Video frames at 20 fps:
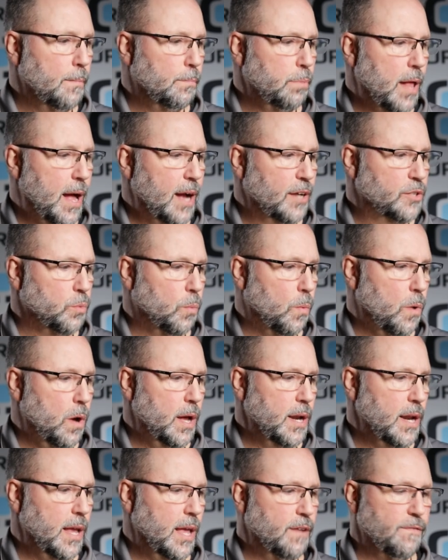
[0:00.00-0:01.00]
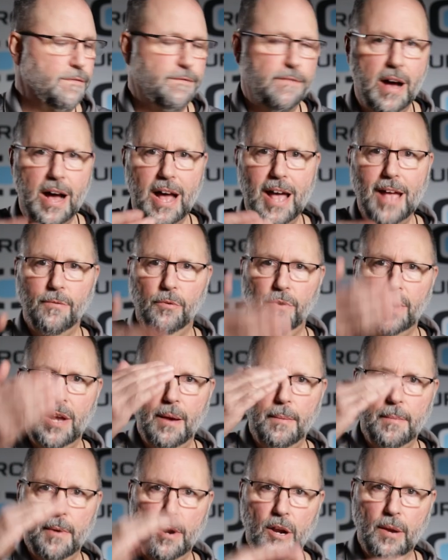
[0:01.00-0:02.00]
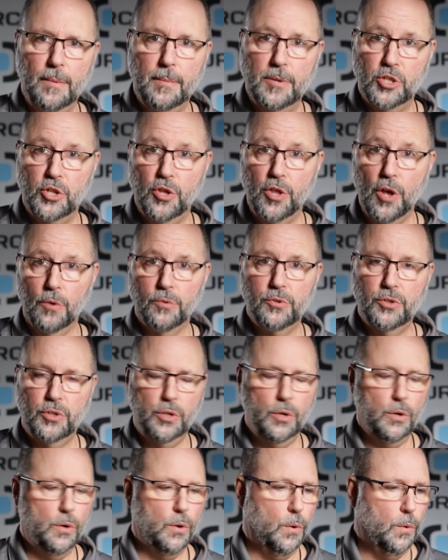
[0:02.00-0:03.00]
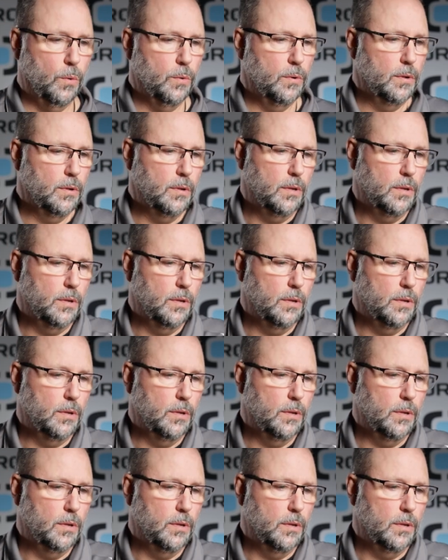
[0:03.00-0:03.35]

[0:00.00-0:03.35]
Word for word: Blocks one and five will now mirror image those two